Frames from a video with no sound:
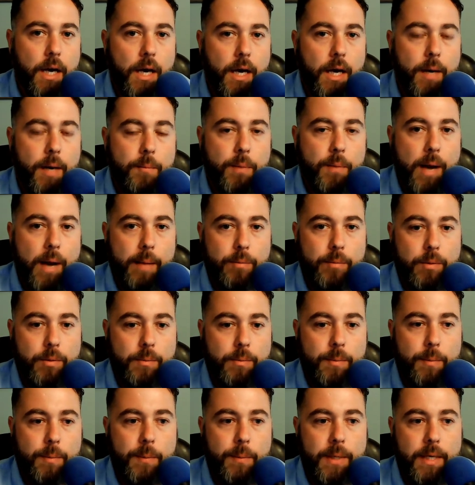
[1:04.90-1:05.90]
probably
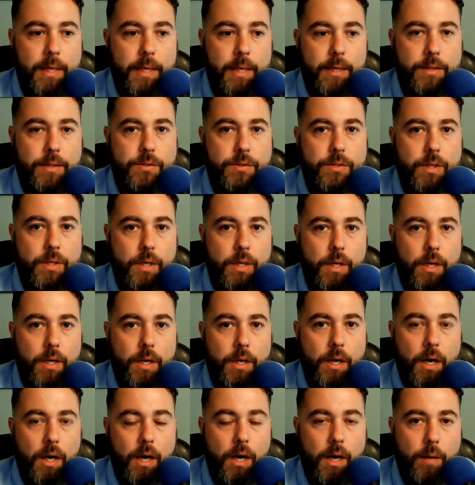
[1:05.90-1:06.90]
because
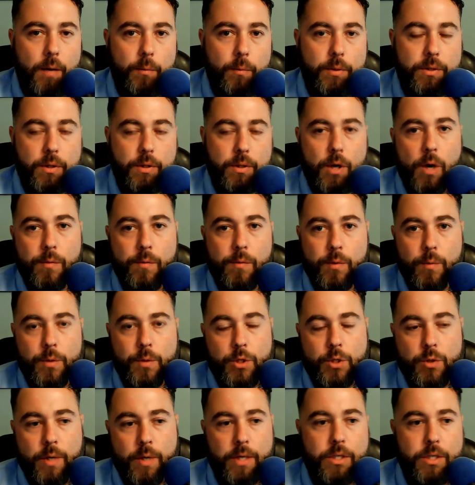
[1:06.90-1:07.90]
with the COVID
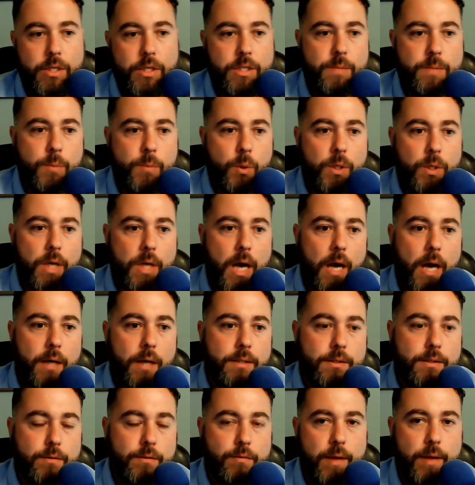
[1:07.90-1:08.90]
restrictions, more
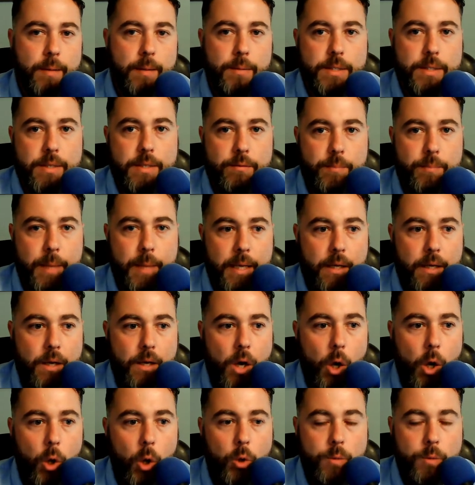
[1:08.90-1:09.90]
dogs and families have been
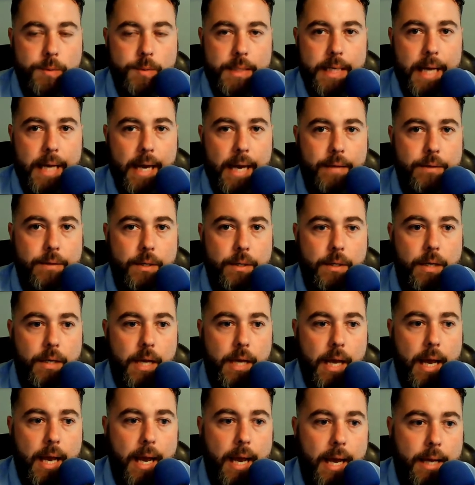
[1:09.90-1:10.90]
home together
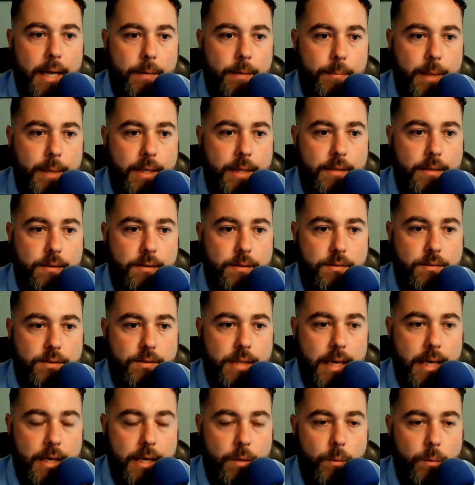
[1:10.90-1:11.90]
and been
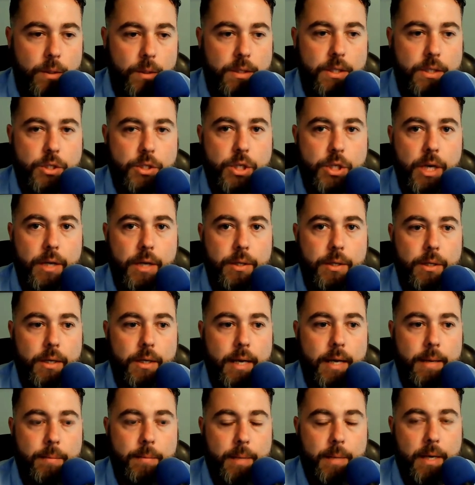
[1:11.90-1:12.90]
staying with each other
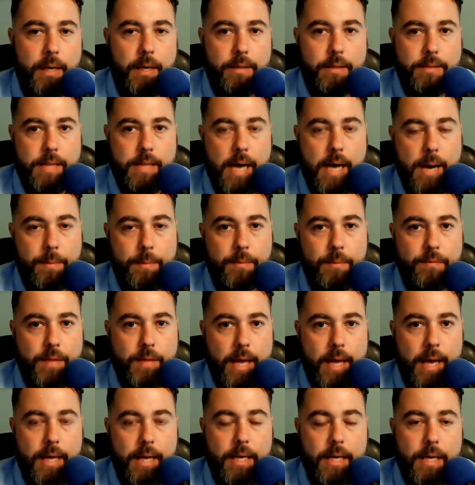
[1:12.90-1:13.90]
and been on top of
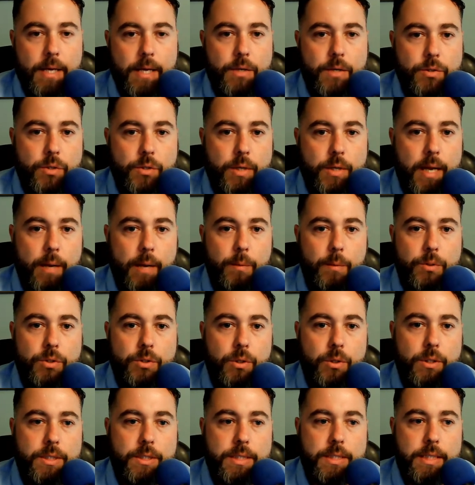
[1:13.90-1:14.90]
that. So now we're
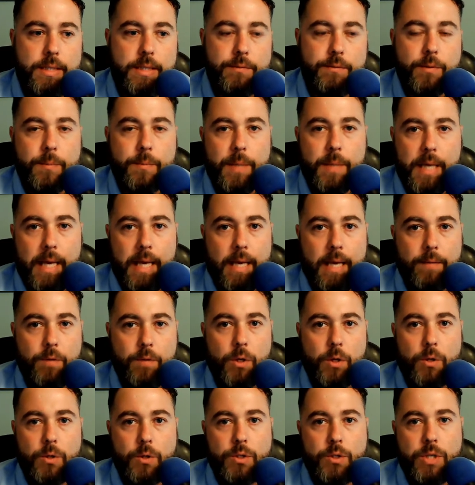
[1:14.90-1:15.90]
starting to see different
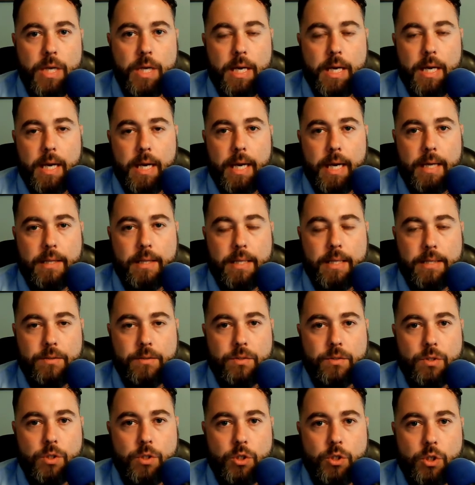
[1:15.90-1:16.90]
behaviors and
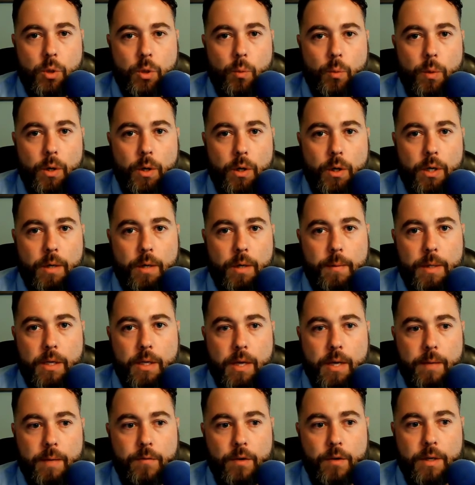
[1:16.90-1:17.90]
things. So we're going to be
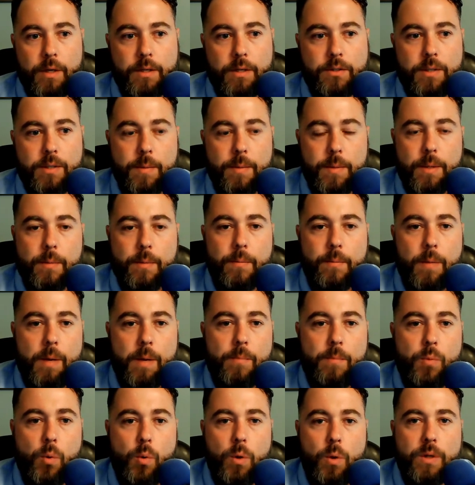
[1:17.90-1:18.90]
covering some of the
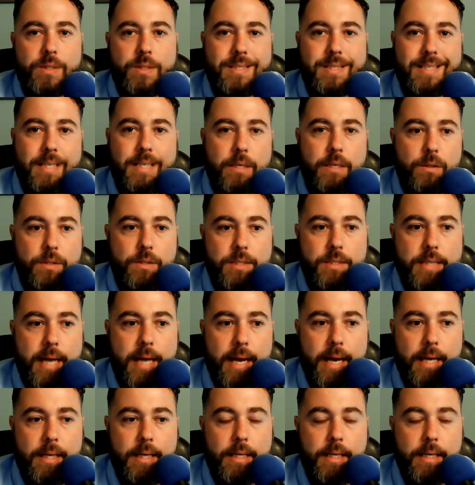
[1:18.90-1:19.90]
important skill
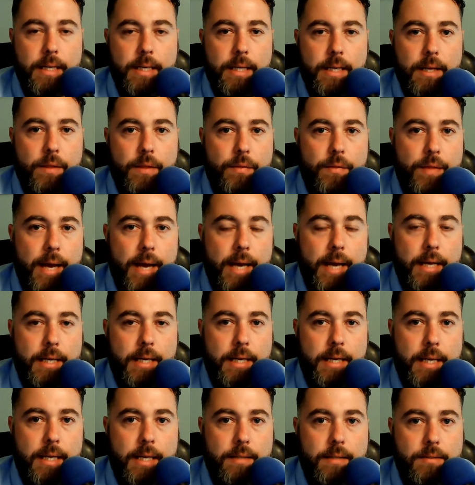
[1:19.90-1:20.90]
set that
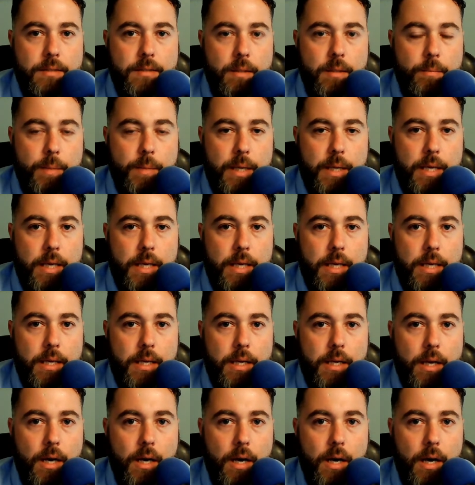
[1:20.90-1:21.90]
needs to
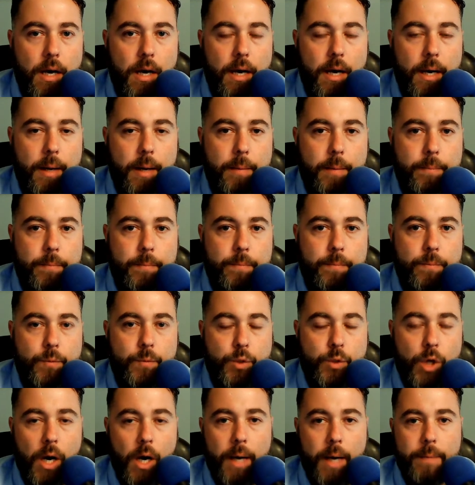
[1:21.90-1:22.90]
be
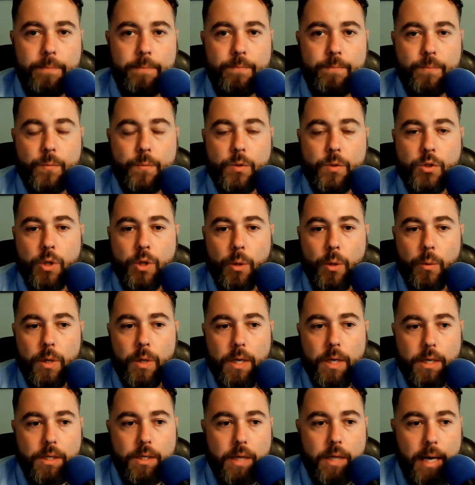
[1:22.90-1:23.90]
taught. So
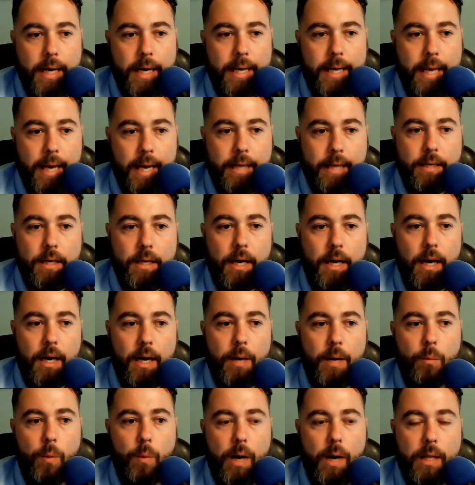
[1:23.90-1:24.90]
again,
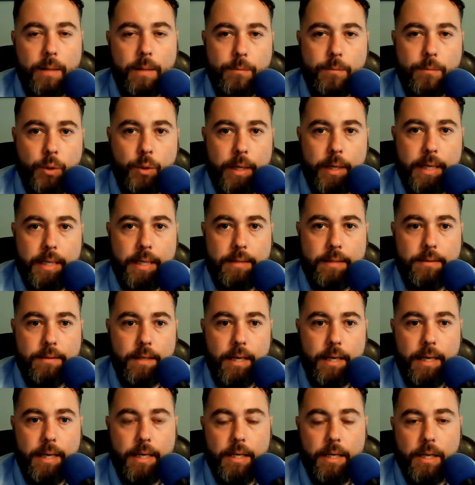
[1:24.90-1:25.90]
while I'm training
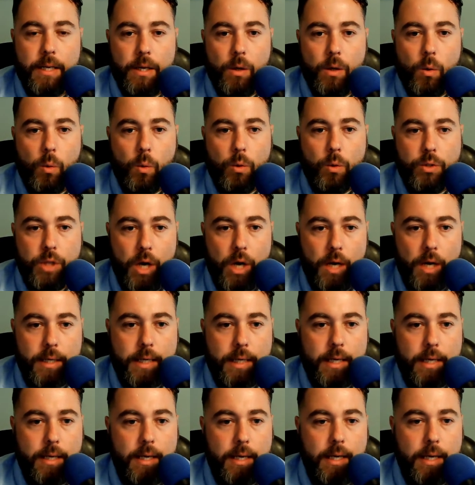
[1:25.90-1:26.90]
tonight or
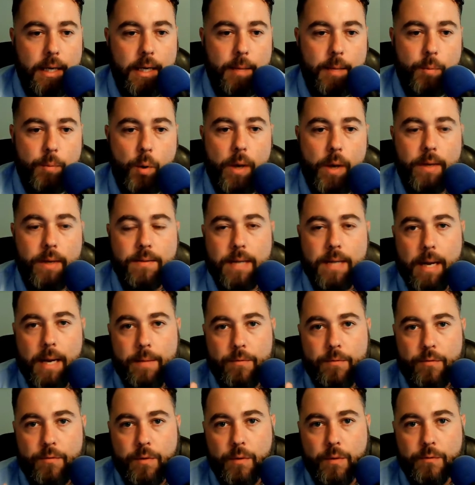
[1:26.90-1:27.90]
docking at any point in time,
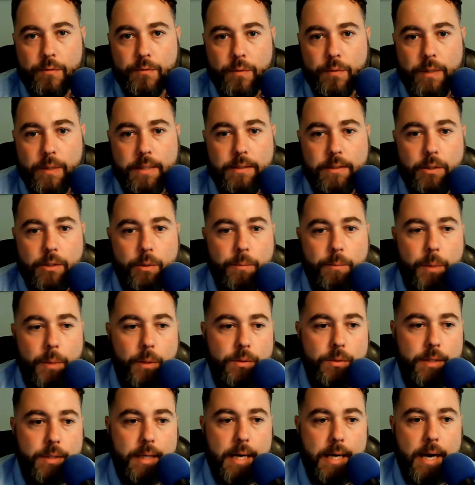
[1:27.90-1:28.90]
feel free to
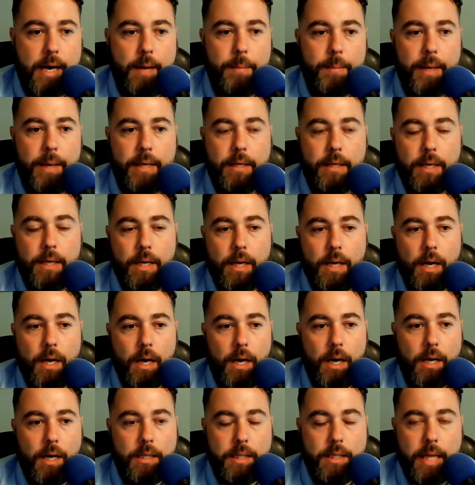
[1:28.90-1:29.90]
post a comment,
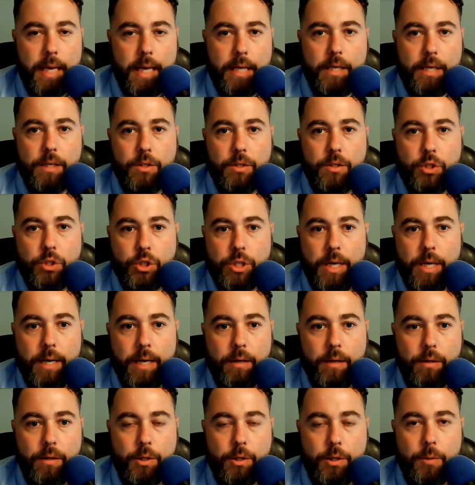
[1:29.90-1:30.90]
like,
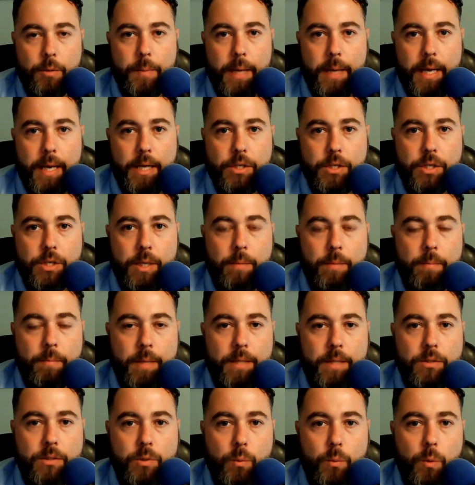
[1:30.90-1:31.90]
share on your page. It
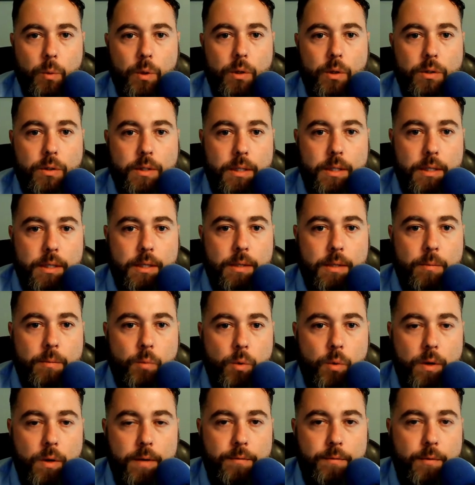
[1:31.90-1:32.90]
means the world. The
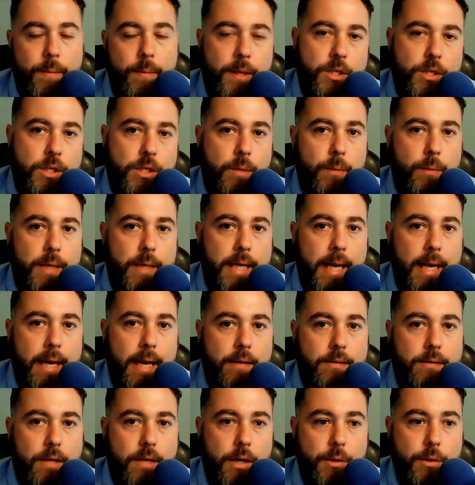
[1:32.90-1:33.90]
more information we get
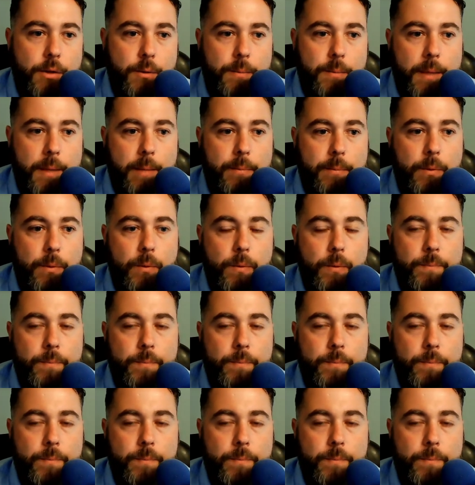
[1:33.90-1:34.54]
out to other people,